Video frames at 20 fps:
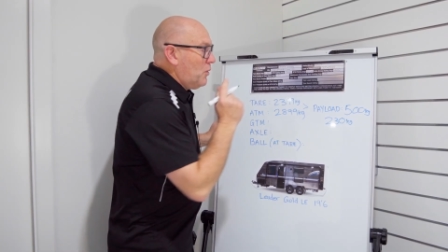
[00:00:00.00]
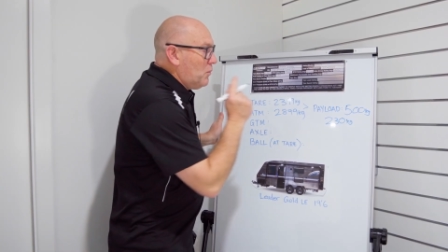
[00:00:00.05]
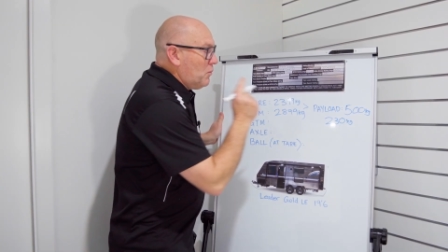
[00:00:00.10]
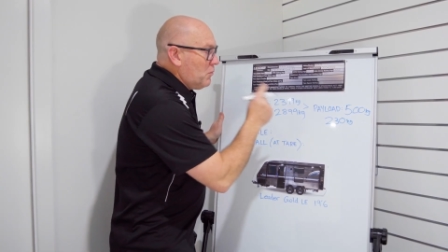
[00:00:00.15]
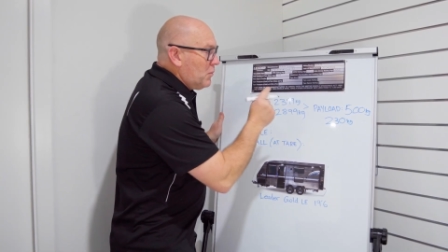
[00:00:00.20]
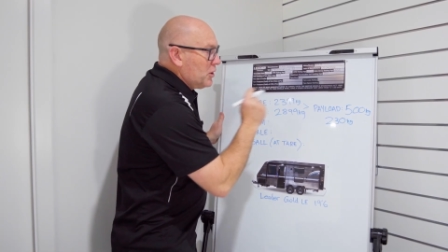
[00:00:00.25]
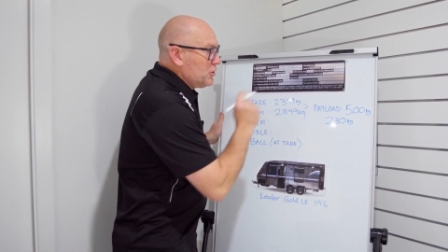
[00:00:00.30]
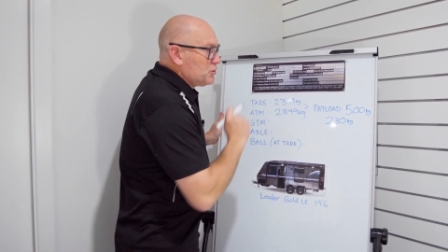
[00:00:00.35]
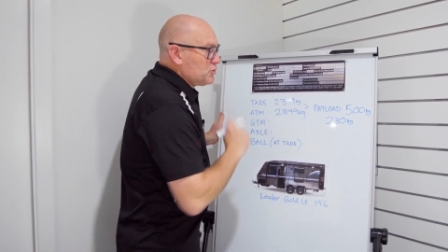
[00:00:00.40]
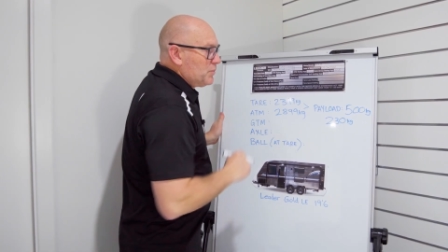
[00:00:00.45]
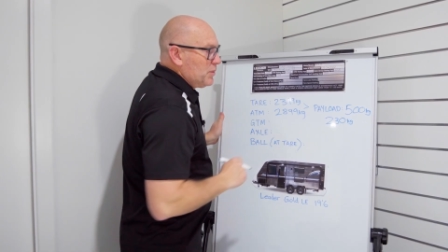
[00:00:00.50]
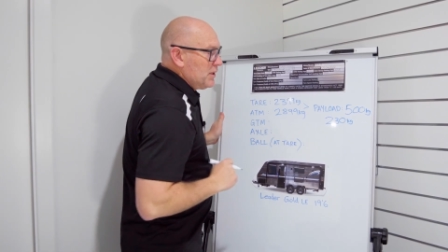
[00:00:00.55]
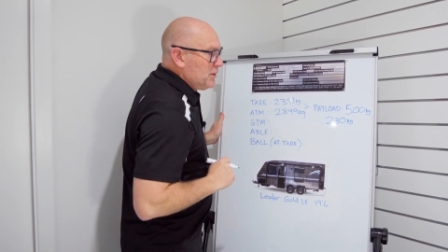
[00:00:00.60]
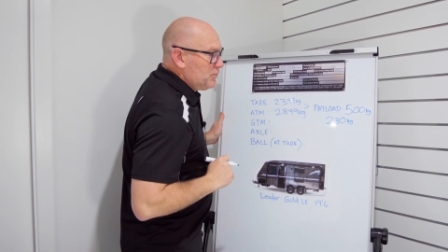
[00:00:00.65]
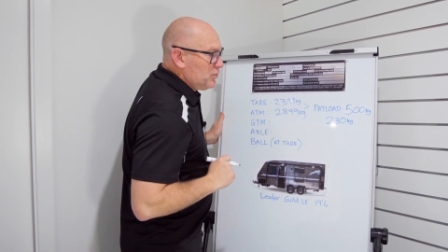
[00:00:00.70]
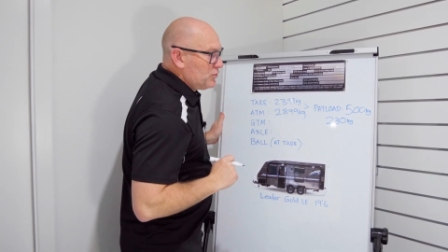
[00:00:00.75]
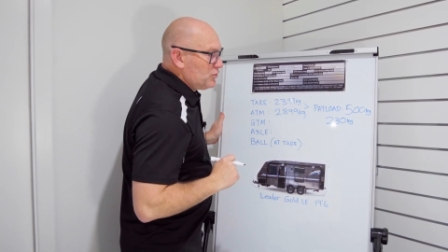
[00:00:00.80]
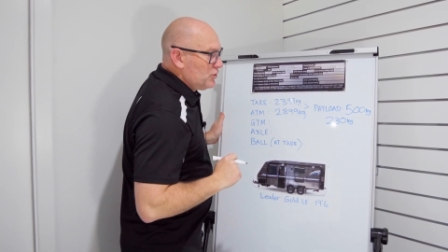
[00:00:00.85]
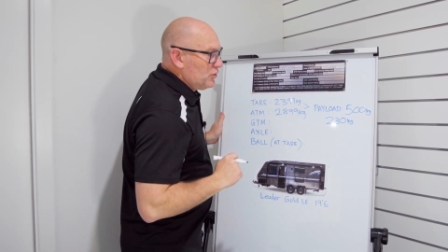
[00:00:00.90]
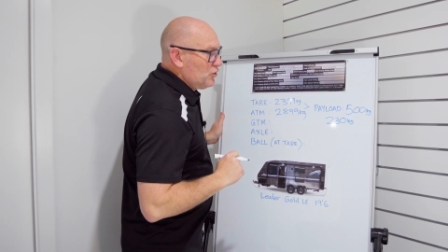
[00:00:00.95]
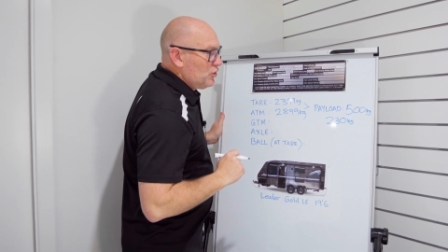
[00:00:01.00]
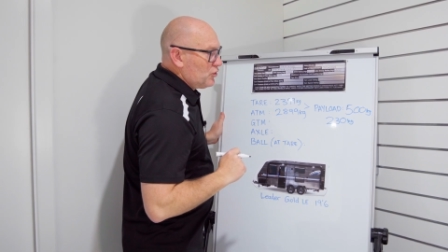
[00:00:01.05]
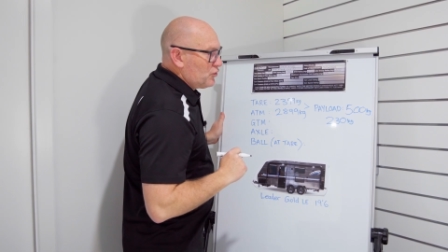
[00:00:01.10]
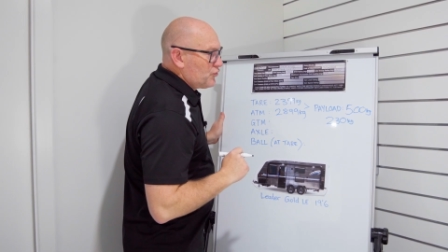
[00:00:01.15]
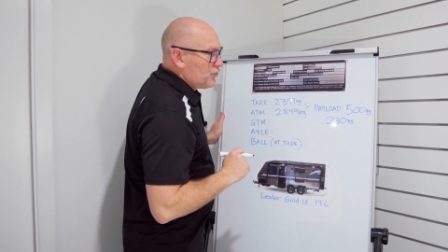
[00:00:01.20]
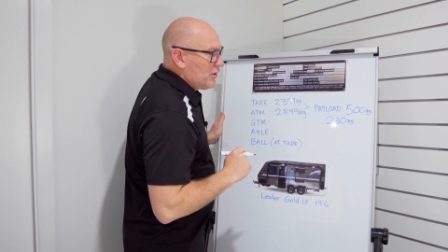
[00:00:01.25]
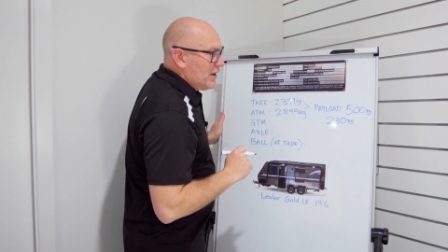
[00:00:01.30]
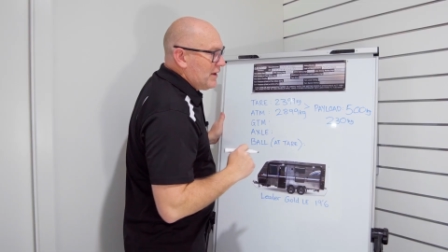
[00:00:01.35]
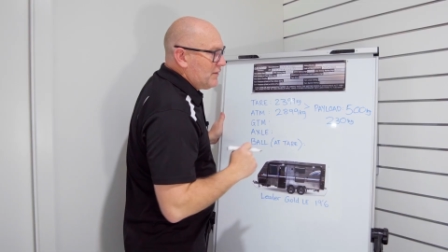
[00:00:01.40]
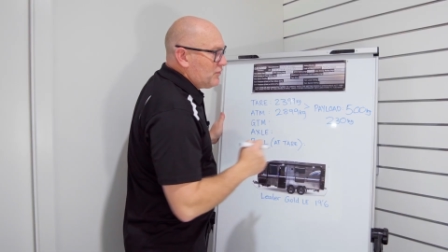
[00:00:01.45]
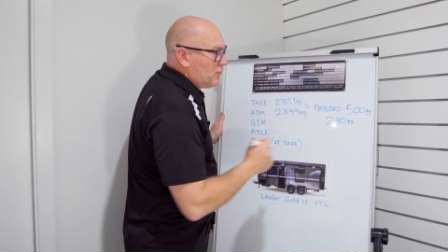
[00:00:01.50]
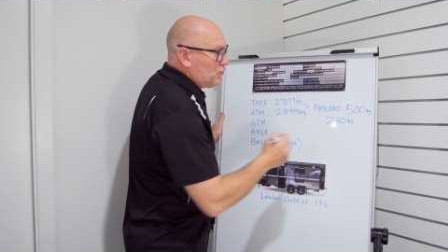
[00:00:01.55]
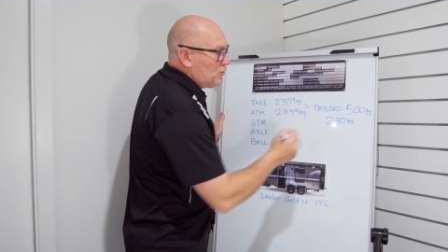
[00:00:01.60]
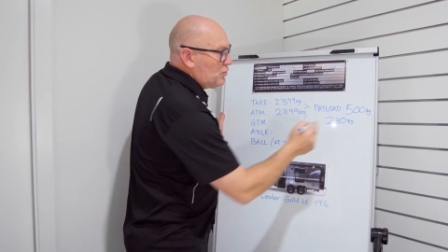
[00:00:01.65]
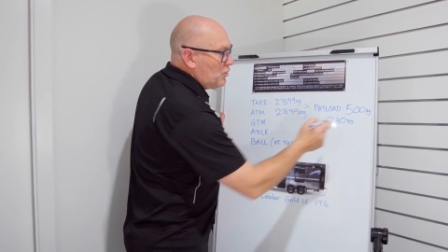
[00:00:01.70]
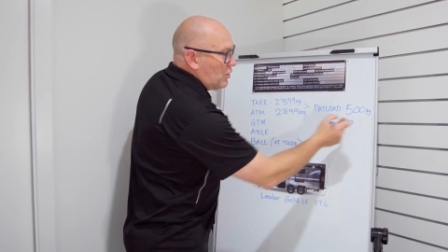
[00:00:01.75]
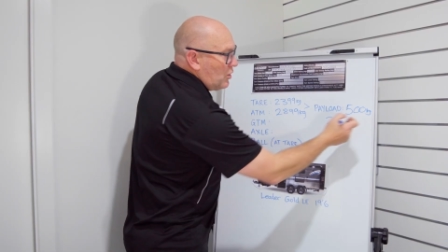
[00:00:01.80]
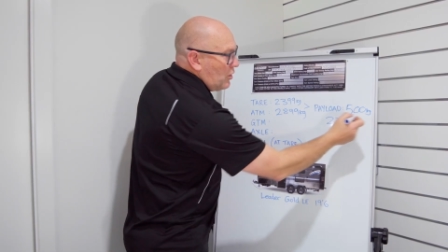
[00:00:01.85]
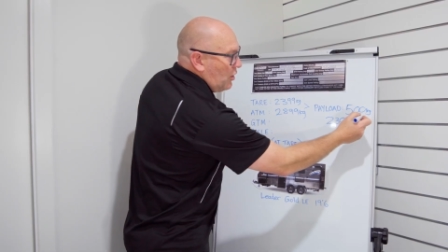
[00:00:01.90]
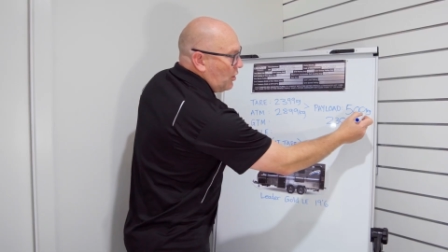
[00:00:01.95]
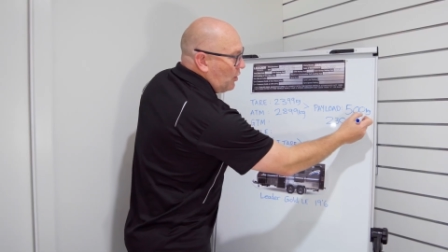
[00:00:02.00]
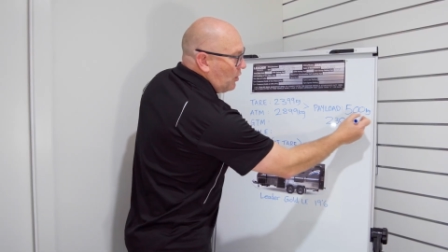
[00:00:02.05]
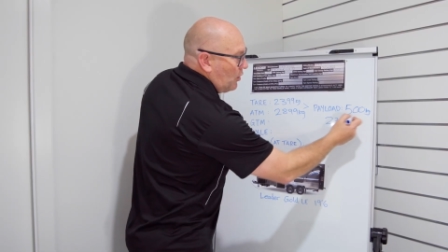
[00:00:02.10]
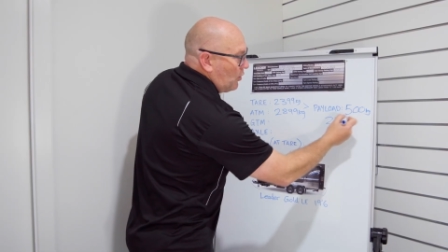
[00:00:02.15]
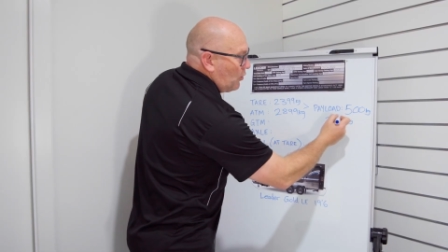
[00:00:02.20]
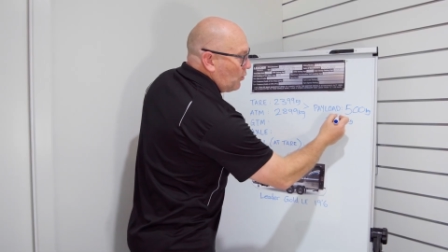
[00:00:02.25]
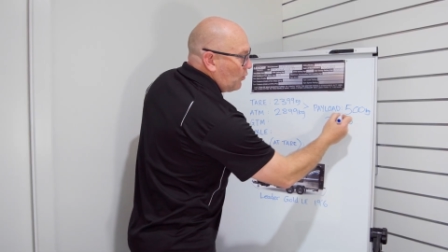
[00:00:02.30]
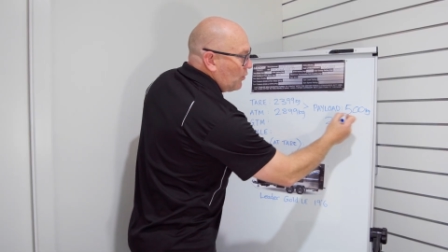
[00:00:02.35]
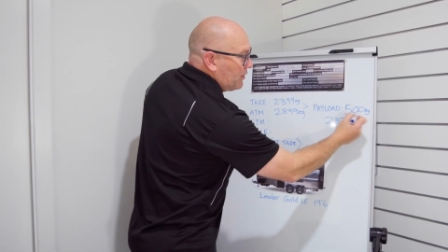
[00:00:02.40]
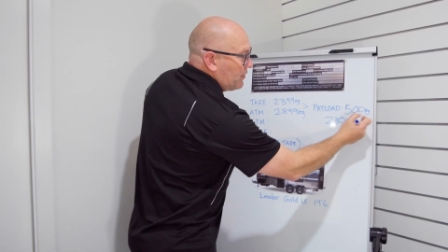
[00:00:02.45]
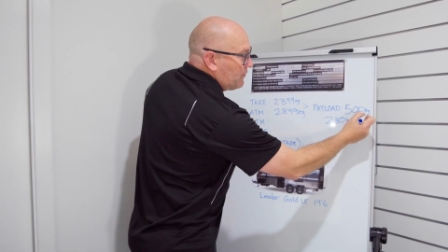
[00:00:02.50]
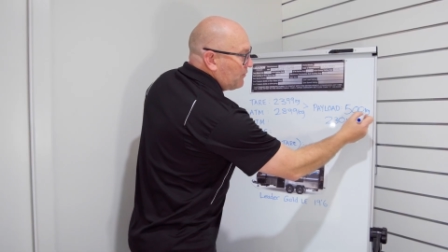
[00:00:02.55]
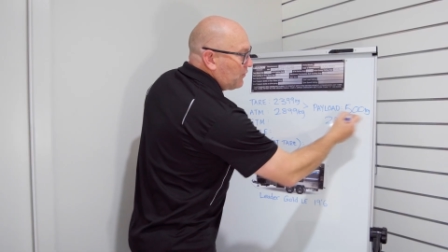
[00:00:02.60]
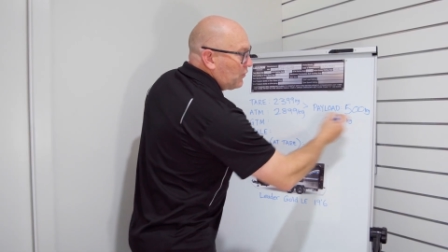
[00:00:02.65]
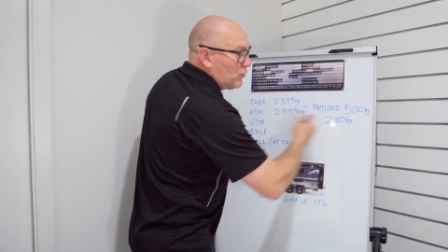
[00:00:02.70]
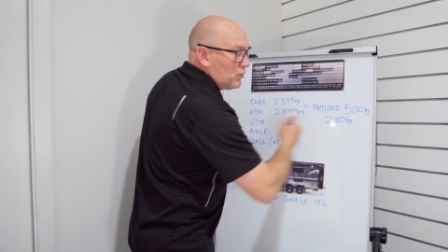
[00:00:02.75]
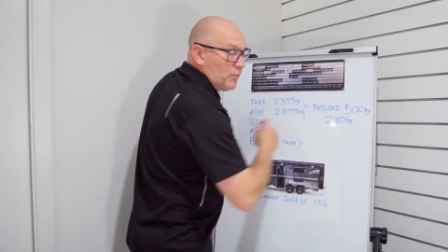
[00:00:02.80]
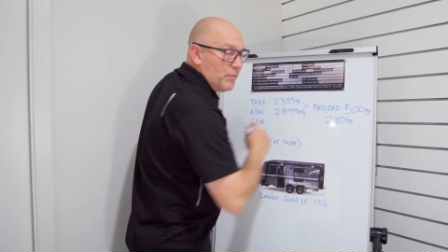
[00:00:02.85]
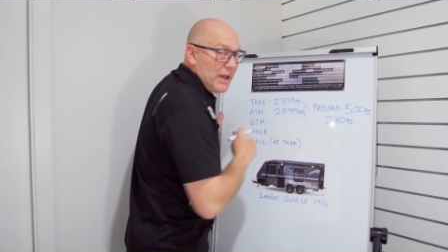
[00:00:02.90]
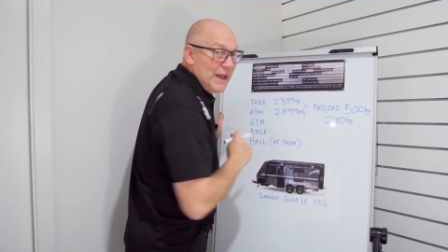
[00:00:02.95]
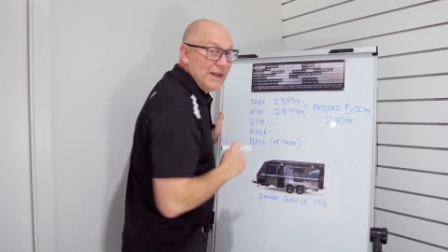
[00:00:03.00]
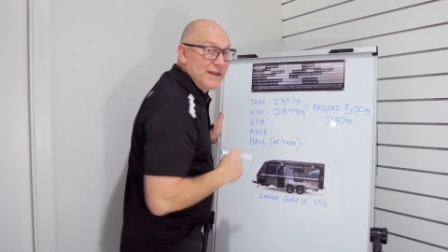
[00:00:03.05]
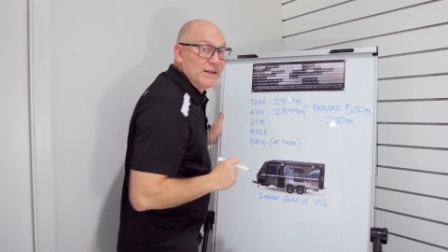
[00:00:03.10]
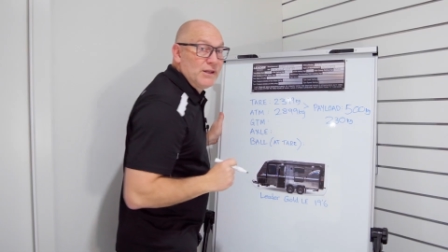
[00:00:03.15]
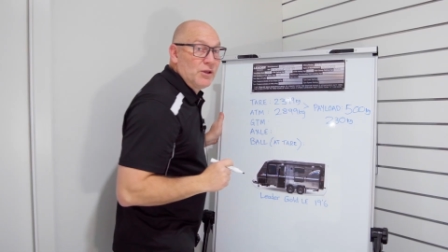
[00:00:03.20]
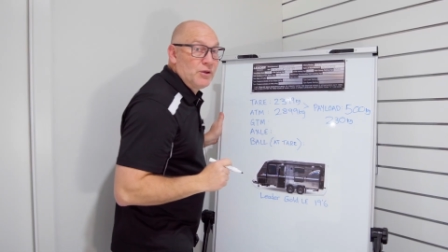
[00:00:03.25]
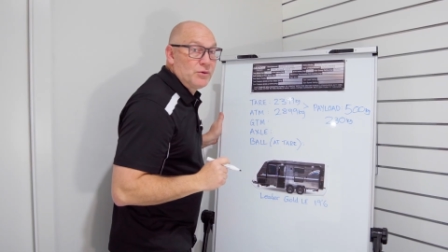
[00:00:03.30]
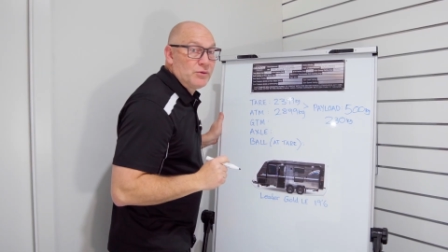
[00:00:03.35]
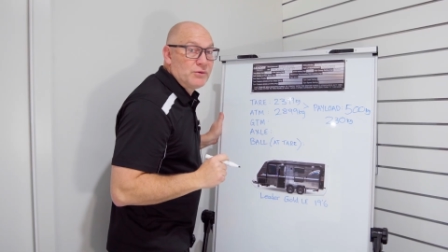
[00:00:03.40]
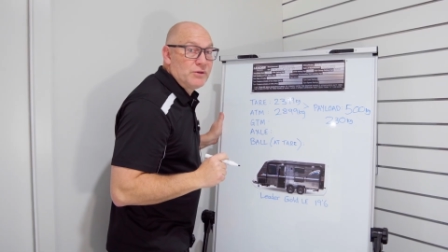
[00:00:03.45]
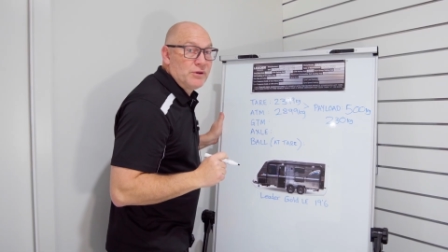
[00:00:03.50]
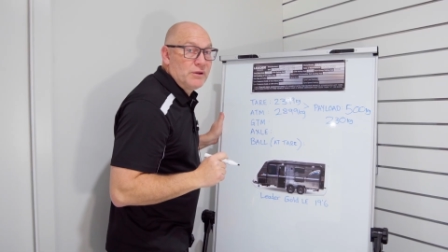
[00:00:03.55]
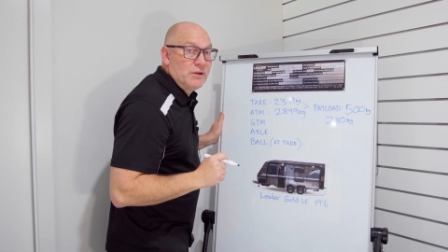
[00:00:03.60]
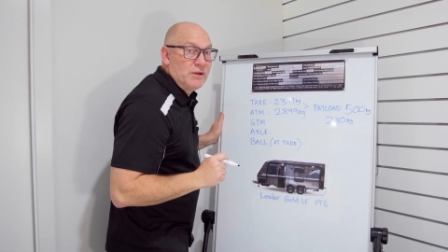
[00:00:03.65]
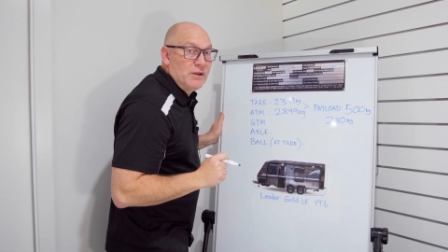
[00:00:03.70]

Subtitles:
Most people do not travel with a full payload.